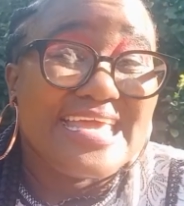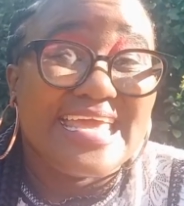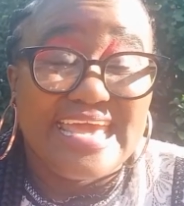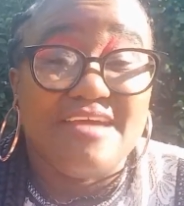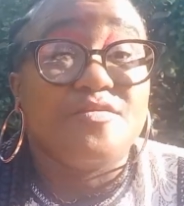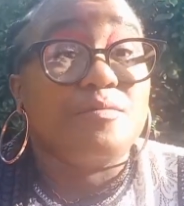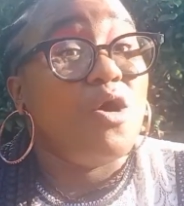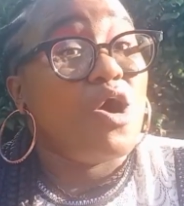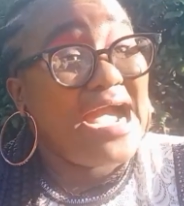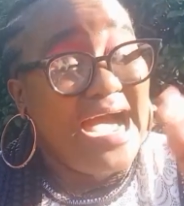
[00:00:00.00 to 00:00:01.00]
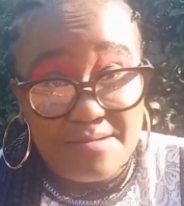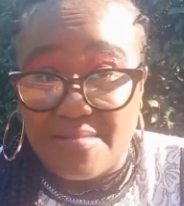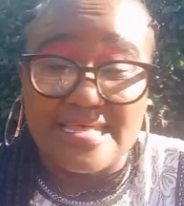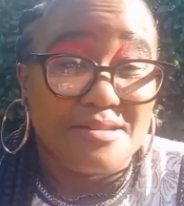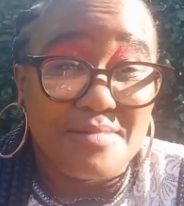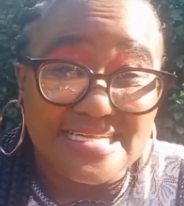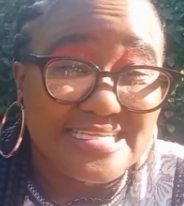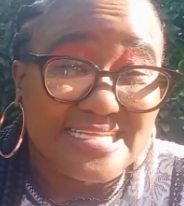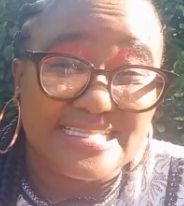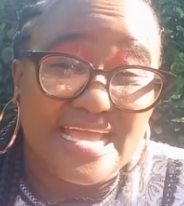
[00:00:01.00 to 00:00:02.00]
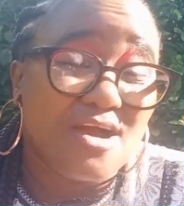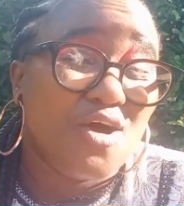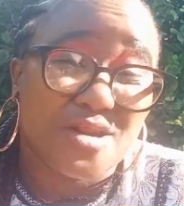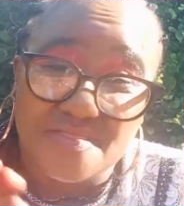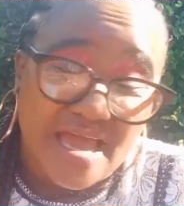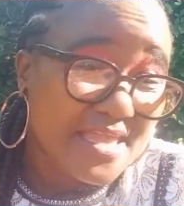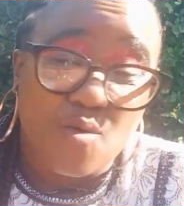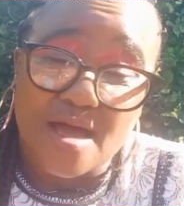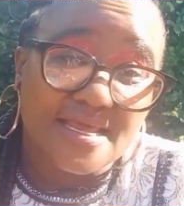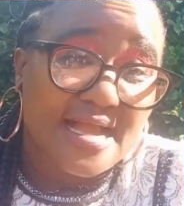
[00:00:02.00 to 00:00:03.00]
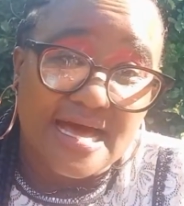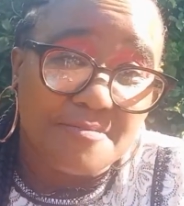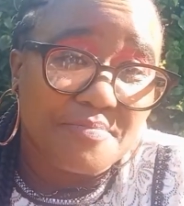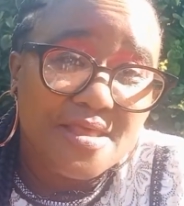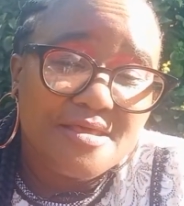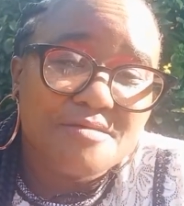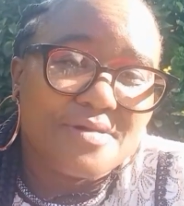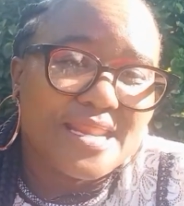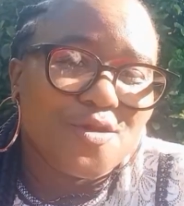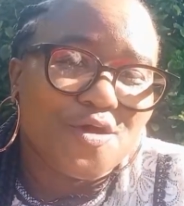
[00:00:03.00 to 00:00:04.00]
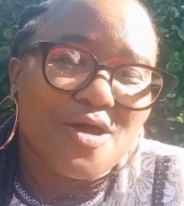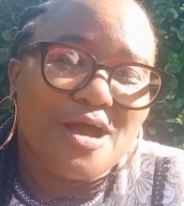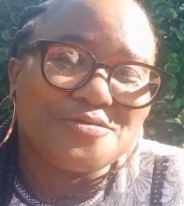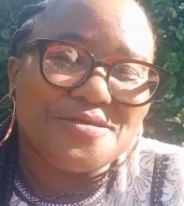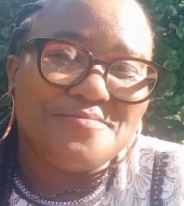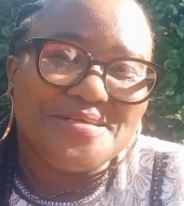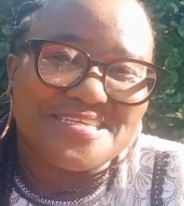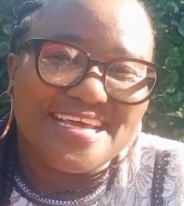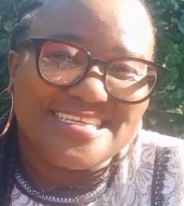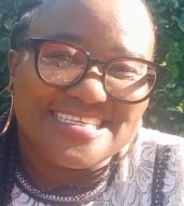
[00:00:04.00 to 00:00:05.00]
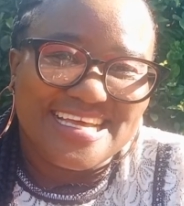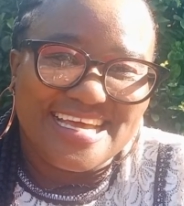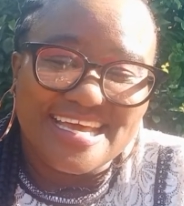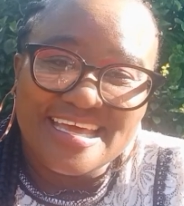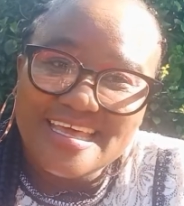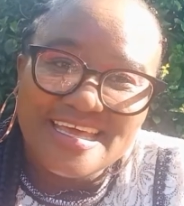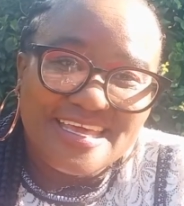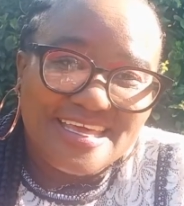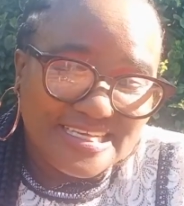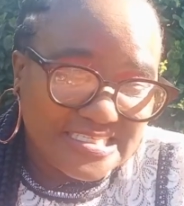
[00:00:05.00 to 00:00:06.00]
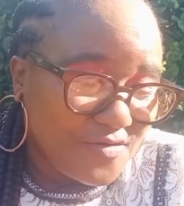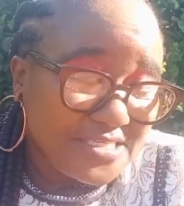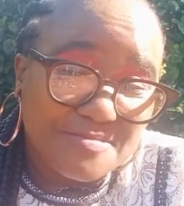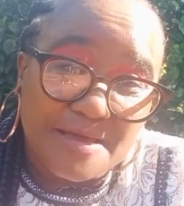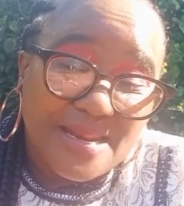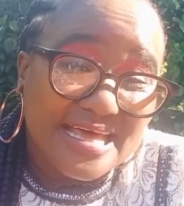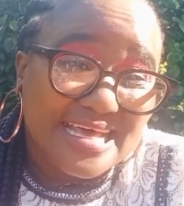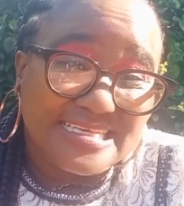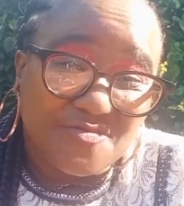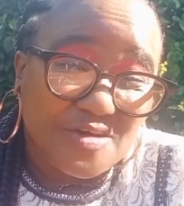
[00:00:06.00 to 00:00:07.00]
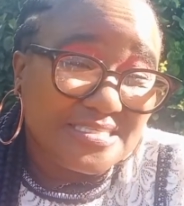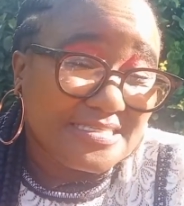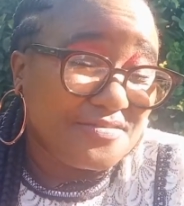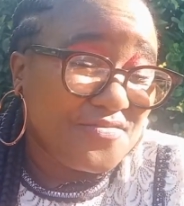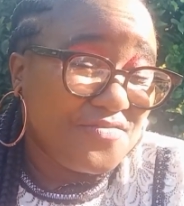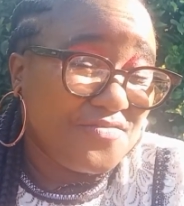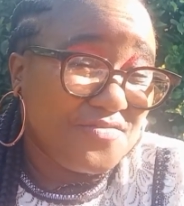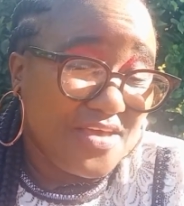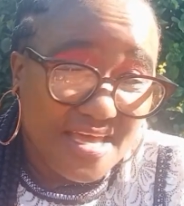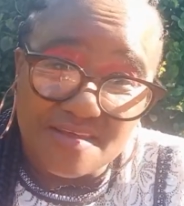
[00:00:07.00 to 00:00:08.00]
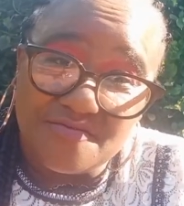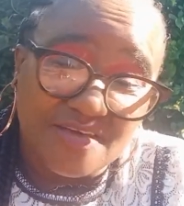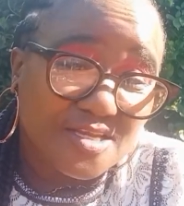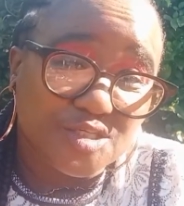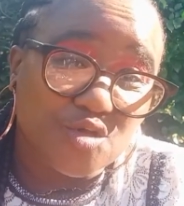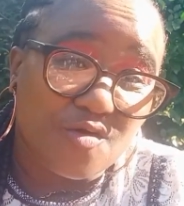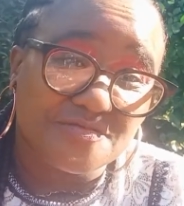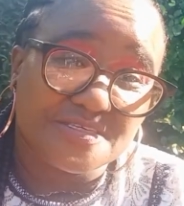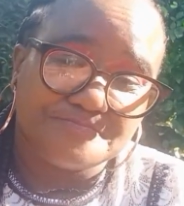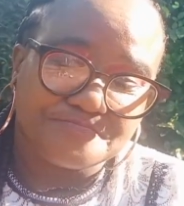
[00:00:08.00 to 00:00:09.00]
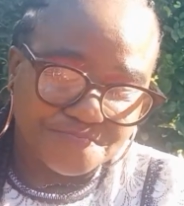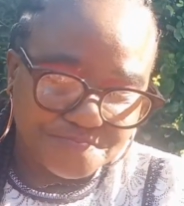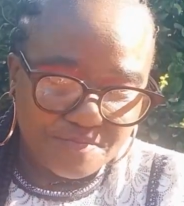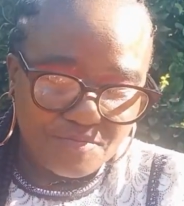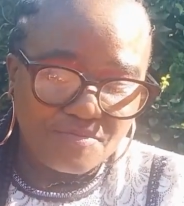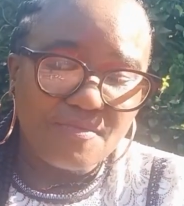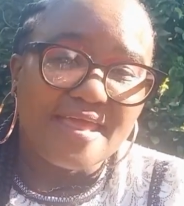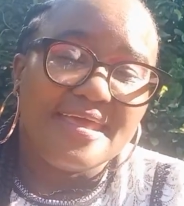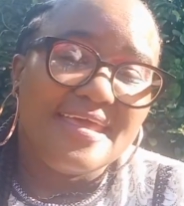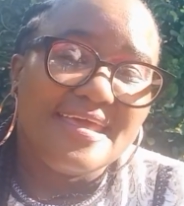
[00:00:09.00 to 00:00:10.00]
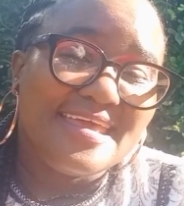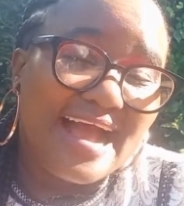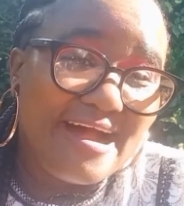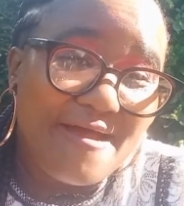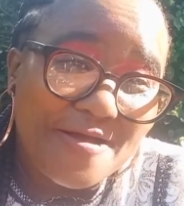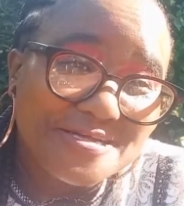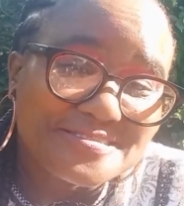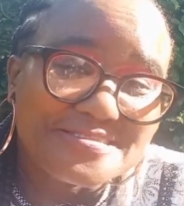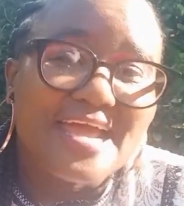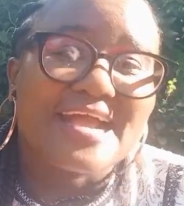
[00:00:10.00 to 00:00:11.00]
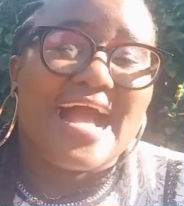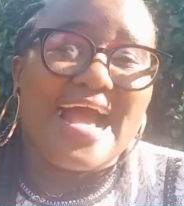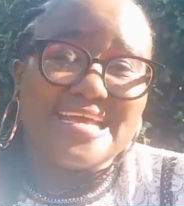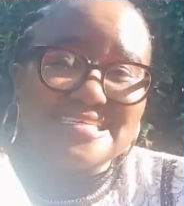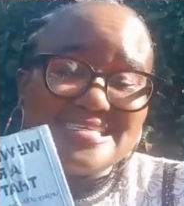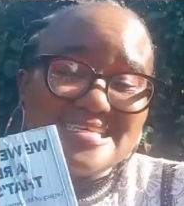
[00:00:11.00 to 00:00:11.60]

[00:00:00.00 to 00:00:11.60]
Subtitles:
even more calmer than my dad. They are equally calm, but I don't know how to imitate his voice. My brother's voice is very, very soft. Yeah, guys.